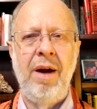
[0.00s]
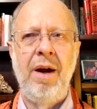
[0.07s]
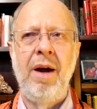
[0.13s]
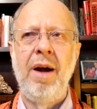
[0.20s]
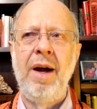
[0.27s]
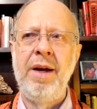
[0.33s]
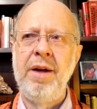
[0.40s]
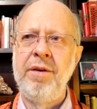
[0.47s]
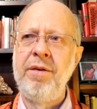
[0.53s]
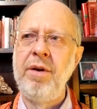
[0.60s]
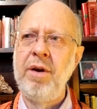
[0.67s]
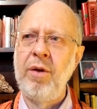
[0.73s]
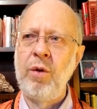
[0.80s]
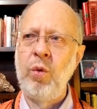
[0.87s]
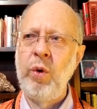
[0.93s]
I guess
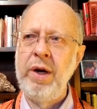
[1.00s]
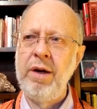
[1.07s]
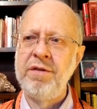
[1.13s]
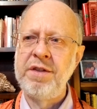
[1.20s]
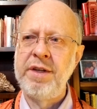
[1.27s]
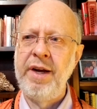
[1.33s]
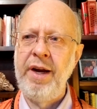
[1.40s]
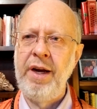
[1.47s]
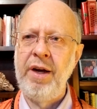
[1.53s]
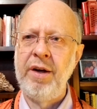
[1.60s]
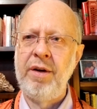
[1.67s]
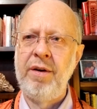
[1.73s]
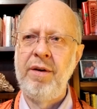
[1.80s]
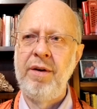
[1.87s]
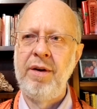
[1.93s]
another way of saying
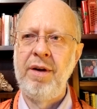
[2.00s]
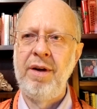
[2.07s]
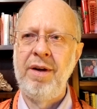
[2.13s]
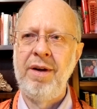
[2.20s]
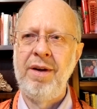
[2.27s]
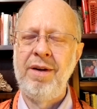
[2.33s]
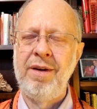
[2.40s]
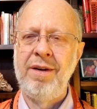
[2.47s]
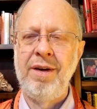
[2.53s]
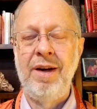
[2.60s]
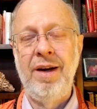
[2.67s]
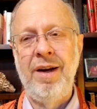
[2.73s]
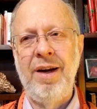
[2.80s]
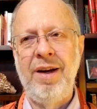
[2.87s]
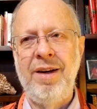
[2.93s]
it, and
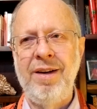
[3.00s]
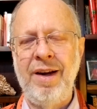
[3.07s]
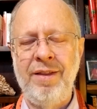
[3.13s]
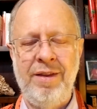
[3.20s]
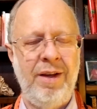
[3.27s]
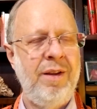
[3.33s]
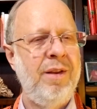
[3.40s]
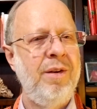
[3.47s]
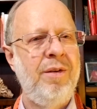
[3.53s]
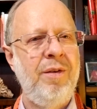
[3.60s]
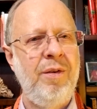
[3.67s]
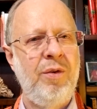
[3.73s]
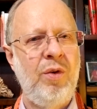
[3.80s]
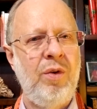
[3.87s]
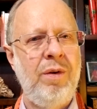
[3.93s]
I think this
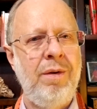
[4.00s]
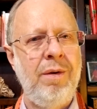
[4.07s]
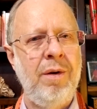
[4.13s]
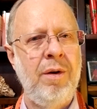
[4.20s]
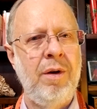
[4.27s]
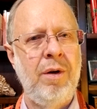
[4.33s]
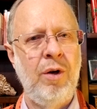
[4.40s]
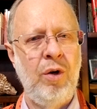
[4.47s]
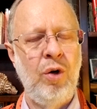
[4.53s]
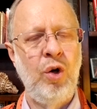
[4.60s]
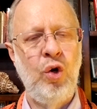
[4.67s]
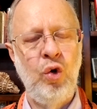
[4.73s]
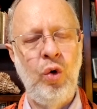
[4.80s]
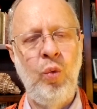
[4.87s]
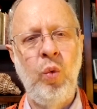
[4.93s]
is a
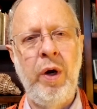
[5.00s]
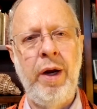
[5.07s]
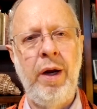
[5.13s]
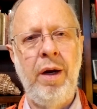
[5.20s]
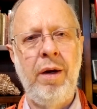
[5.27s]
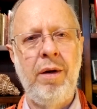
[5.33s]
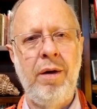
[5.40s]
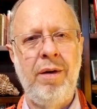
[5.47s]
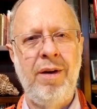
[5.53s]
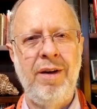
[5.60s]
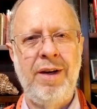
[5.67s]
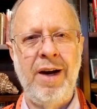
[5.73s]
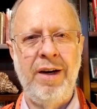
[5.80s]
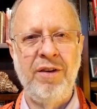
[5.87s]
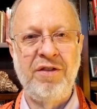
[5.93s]
good way to
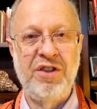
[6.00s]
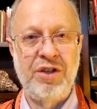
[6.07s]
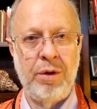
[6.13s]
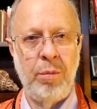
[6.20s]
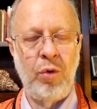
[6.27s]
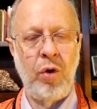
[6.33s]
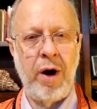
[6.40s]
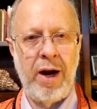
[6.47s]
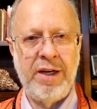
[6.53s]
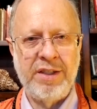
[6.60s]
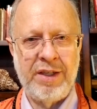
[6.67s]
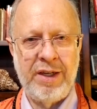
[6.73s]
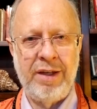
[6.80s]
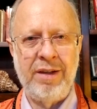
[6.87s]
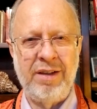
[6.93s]
kind of
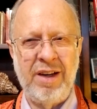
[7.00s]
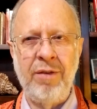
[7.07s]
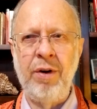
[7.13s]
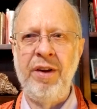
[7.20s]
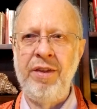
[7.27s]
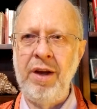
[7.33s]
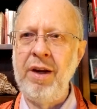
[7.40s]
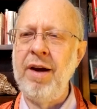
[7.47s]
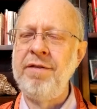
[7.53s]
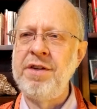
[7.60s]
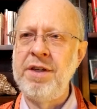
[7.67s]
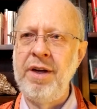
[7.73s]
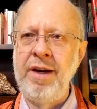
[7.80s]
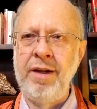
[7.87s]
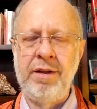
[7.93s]
summarizing everything I've
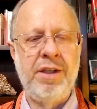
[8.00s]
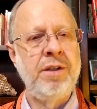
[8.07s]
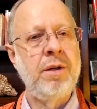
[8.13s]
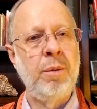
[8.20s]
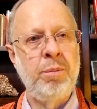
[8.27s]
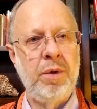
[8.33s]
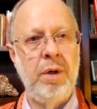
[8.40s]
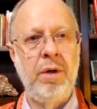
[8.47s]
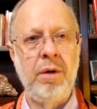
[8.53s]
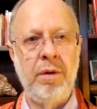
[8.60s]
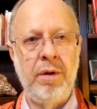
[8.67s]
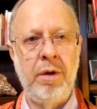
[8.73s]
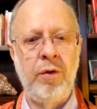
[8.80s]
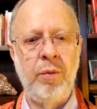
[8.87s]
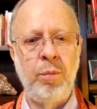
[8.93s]
said, at least up until
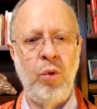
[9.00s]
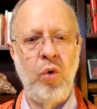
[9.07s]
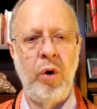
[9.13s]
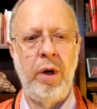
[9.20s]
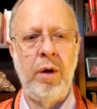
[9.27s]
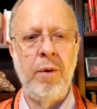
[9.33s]
this point.